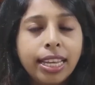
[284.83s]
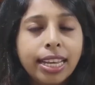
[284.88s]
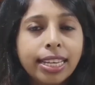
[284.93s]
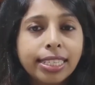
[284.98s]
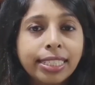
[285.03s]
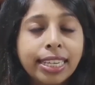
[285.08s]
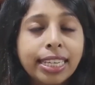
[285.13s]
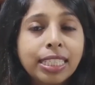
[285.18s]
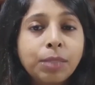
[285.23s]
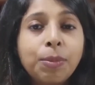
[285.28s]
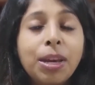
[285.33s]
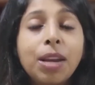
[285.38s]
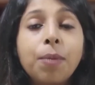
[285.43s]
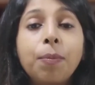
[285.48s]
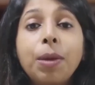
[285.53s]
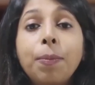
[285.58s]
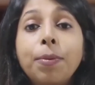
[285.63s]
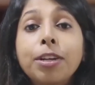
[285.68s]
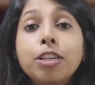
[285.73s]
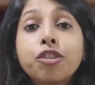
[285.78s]
the assessment
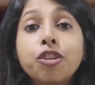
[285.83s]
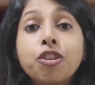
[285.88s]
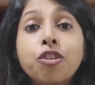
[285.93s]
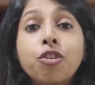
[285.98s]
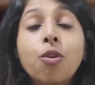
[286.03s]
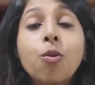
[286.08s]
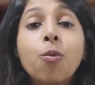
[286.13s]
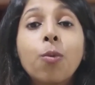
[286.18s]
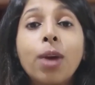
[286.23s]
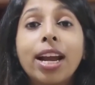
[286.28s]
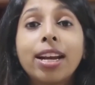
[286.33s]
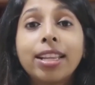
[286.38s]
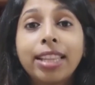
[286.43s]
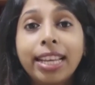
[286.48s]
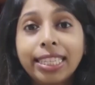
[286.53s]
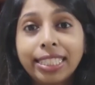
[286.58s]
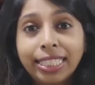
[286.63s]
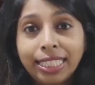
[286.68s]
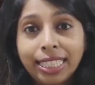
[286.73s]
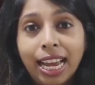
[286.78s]
people should know where
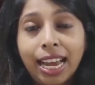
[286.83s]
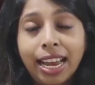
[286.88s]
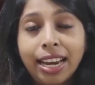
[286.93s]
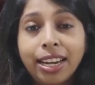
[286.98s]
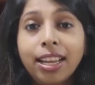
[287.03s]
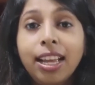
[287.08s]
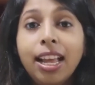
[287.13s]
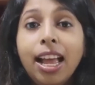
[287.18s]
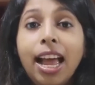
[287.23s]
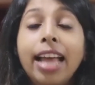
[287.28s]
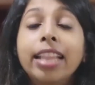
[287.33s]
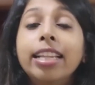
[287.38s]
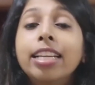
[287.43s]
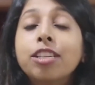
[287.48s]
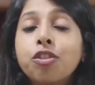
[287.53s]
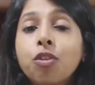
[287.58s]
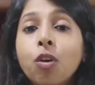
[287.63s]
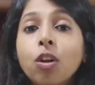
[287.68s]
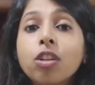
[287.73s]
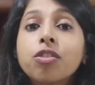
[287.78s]
they stand and they
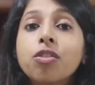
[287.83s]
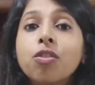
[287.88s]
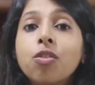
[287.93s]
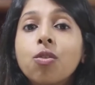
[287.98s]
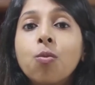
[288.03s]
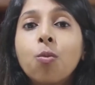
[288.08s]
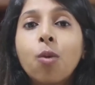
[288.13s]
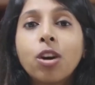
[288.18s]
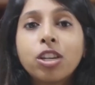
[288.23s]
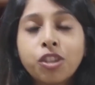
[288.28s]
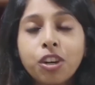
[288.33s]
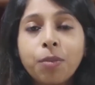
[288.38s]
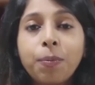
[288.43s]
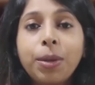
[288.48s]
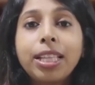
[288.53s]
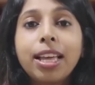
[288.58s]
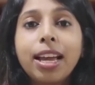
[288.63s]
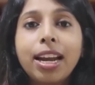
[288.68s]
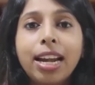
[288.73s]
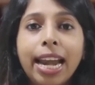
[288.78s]
should also know what should
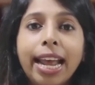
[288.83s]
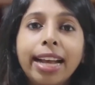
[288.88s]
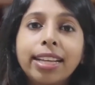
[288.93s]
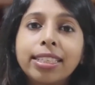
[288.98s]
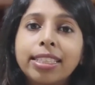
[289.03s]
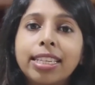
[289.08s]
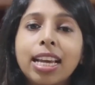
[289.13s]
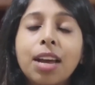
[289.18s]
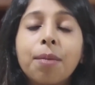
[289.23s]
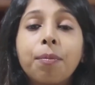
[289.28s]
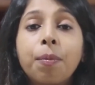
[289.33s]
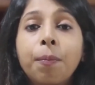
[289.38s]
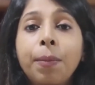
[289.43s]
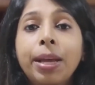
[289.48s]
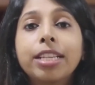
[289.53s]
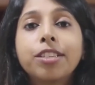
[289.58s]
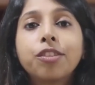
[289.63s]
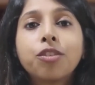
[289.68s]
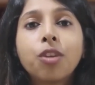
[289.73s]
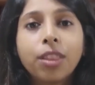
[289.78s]
be their next step
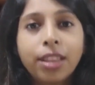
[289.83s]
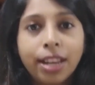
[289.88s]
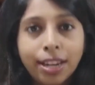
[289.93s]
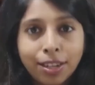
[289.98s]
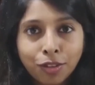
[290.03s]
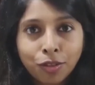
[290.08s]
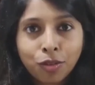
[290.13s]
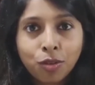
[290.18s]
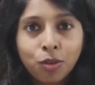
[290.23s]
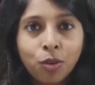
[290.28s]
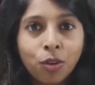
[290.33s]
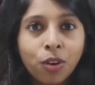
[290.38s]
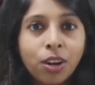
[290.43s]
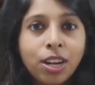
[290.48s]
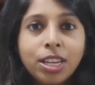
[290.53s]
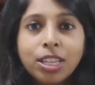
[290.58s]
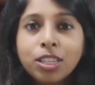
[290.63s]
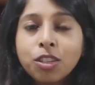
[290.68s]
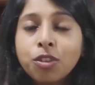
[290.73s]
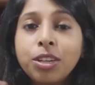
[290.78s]
based on their score
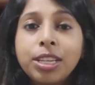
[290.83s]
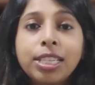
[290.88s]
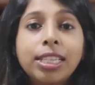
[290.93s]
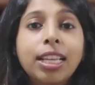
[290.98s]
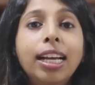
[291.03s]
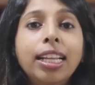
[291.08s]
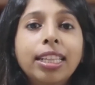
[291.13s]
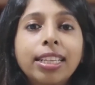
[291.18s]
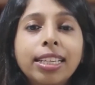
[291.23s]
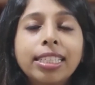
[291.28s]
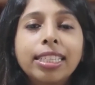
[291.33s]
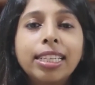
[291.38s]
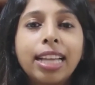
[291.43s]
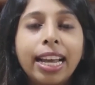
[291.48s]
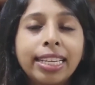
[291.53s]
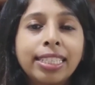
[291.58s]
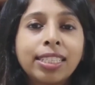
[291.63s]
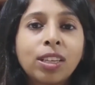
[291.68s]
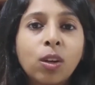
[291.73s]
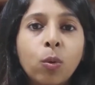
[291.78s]
so design this
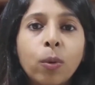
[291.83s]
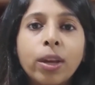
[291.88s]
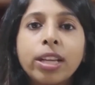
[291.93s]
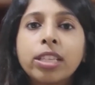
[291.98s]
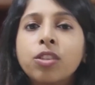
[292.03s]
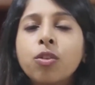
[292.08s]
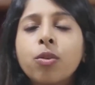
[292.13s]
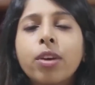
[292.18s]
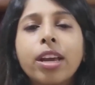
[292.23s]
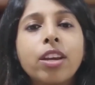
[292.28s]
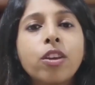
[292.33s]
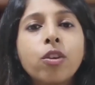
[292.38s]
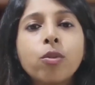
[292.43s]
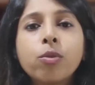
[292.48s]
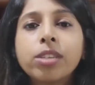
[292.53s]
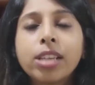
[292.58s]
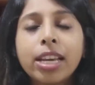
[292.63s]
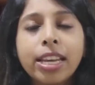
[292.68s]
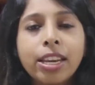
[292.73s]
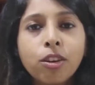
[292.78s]
nice quiz you can
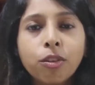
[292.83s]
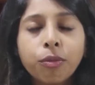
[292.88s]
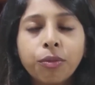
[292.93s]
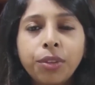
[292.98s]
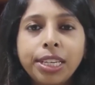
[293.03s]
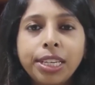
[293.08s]
use any of